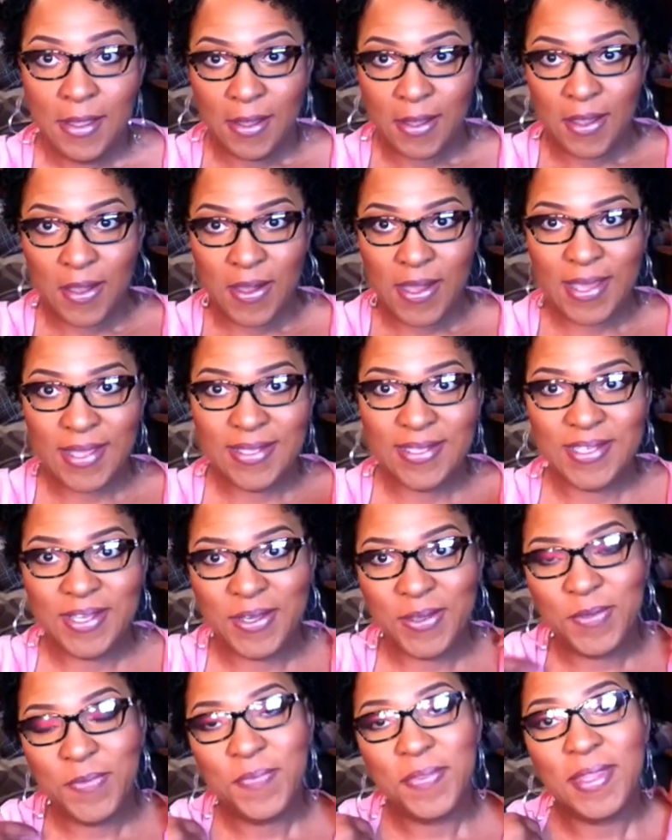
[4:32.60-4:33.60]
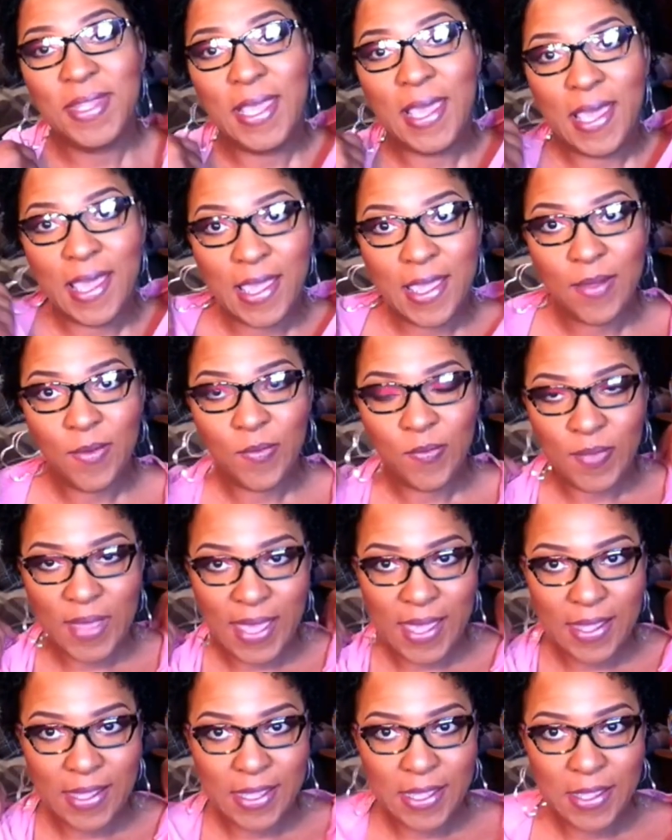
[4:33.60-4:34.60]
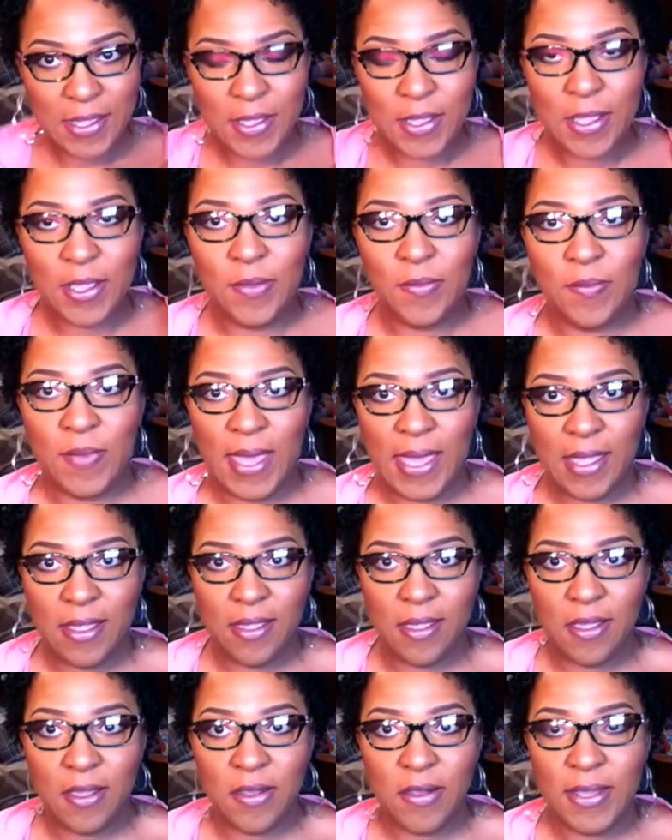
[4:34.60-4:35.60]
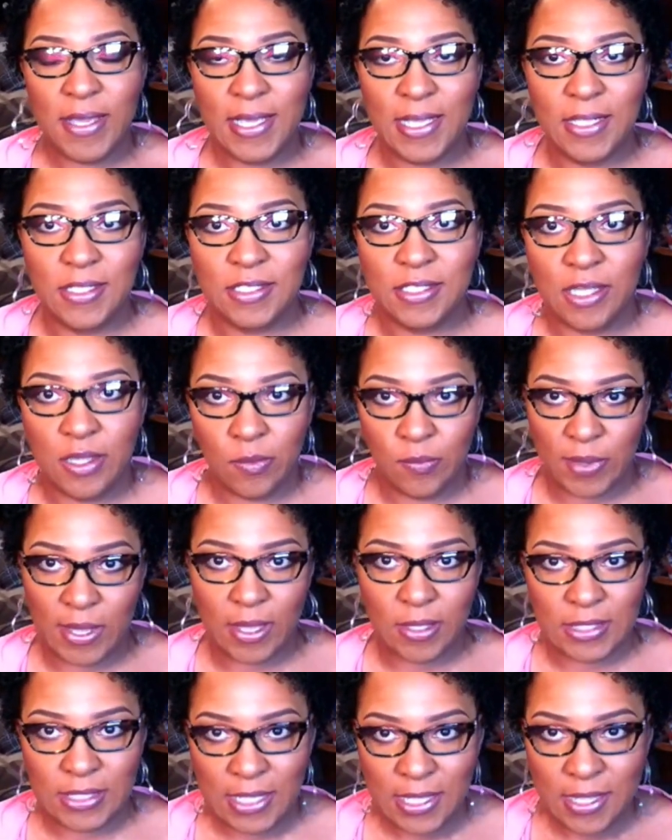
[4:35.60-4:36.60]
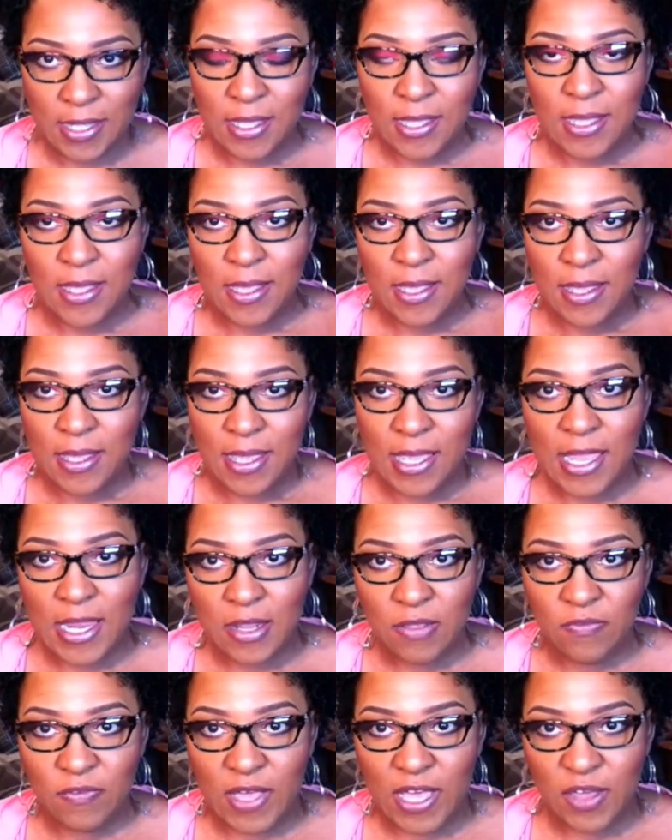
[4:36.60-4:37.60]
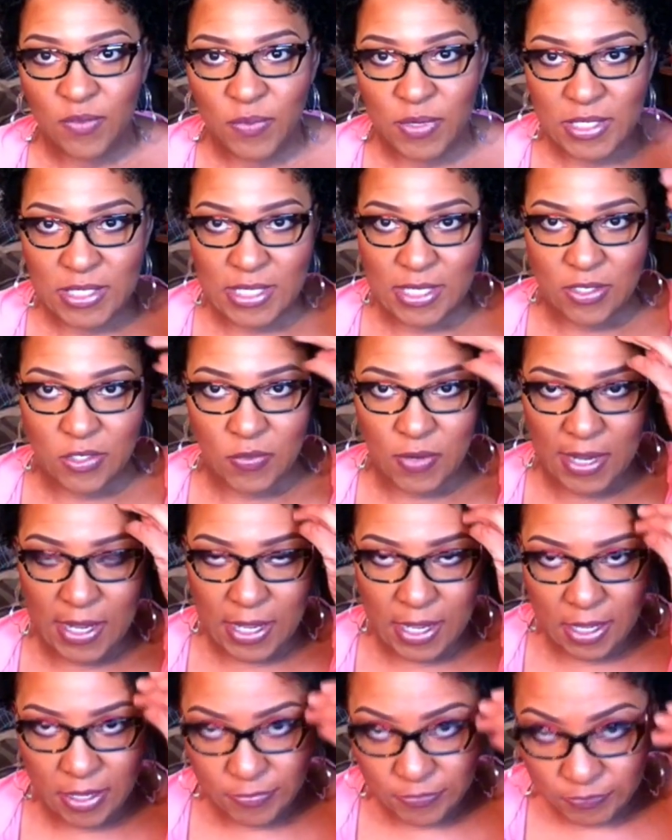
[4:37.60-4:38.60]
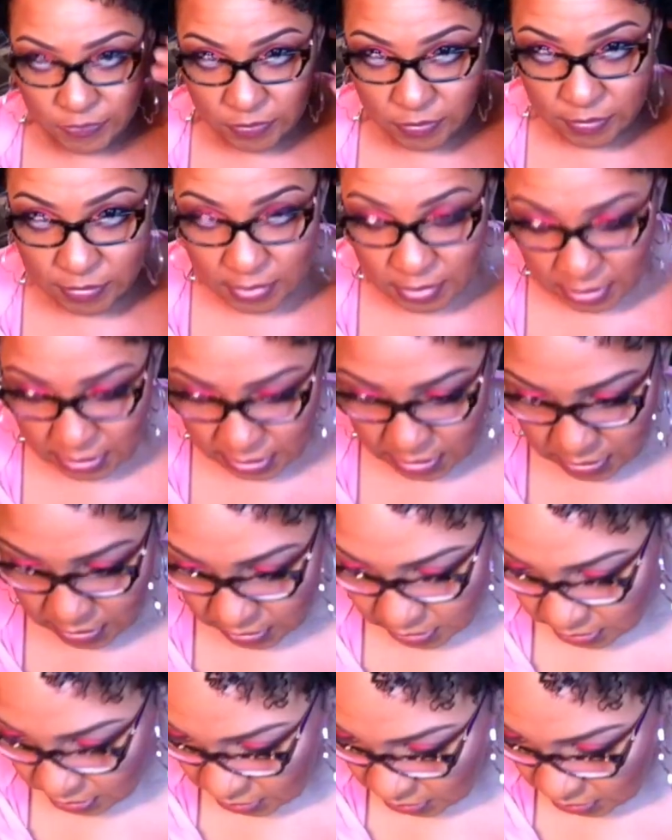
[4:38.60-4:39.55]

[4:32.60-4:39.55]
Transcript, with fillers: Alright, so I am back and my hair is about 85% dry and this